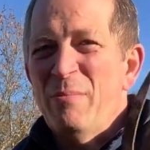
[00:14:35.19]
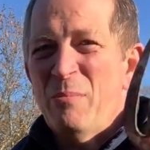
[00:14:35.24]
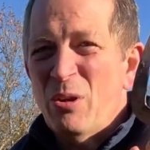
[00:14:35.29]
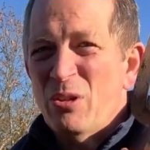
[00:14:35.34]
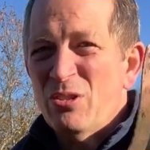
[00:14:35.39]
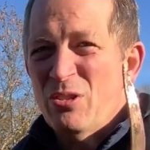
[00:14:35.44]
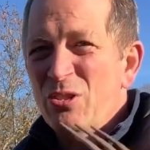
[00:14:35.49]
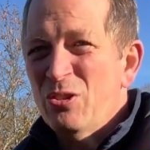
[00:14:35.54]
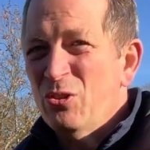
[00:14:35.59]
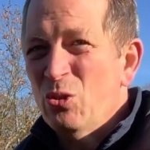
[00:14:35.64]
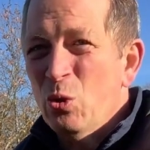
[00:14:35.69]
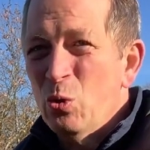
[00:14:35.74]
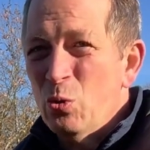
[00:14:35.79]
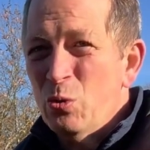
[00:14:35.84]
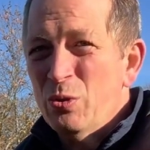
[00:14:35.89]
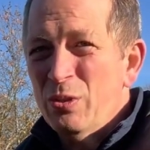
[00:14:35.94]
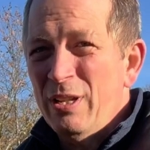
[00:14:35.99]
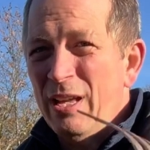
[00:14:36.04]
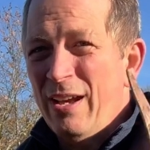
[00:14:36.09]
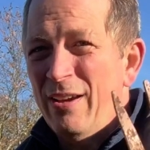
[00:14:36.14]
Most of the
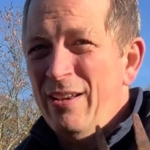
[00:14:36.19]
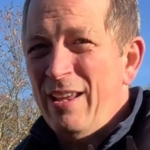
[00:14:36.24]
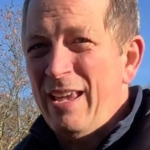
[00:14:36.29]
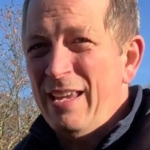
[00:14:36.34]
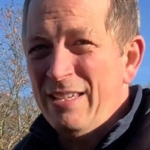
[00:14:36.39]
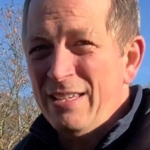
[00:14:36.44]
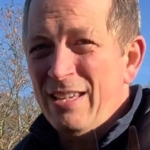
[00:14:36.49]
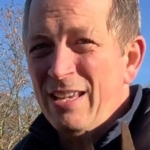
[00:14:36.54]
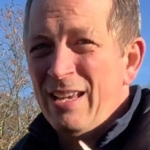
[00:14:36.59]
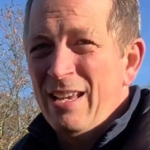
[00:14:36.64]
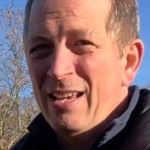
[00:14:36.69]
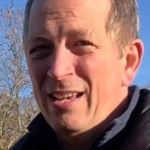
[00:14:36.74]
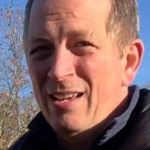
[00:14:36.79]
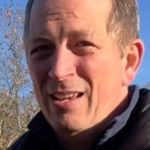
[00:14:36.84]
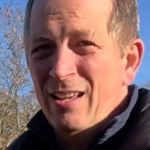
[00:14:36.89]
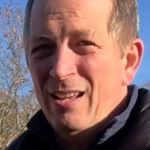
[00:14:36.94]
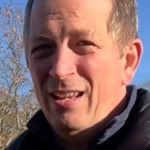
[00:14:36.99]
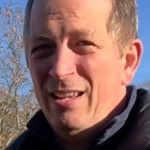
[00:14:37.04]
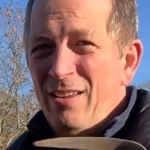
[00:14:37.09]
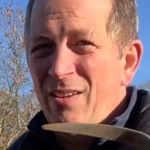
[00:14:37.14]
tools nowadays
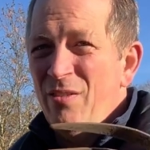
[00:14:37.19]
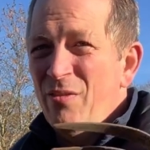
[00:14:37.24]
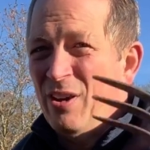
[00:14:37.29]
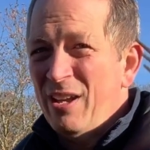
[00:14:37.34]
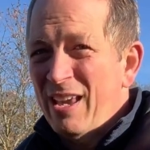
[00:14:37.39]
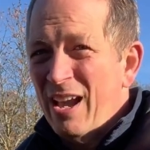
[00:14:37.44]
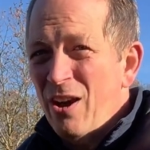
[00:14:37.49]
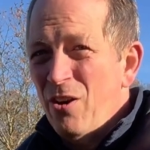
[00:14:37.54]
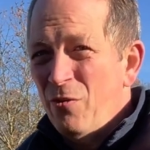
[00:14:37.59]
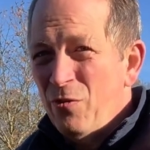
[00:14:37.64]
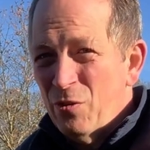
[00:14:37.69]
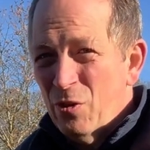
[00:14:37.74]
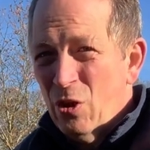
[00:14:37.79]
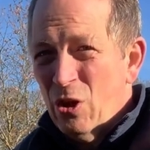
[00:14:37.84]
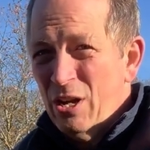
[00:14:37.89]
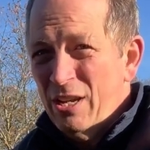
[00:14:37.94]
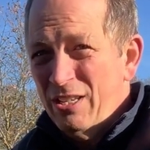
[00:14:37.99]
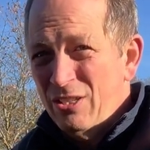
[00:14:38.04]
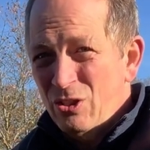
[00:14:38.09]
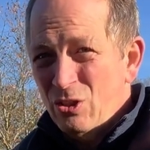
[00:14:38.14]
are either
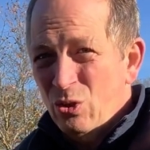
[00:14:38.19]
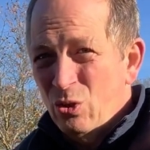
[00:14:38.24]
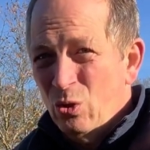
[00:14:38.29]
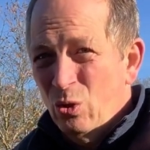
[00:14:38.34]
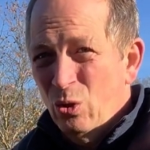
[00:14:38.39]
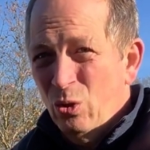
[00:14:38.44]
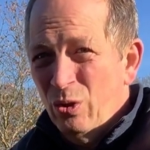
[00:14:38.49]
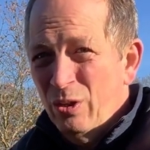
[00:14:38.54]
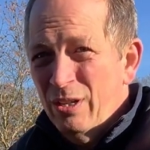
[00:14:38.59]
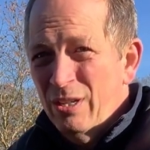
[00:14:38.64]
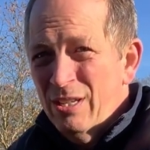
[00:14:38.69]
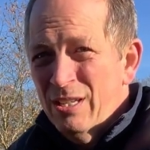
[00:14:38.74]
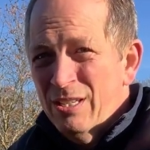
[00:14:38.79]
galvanised or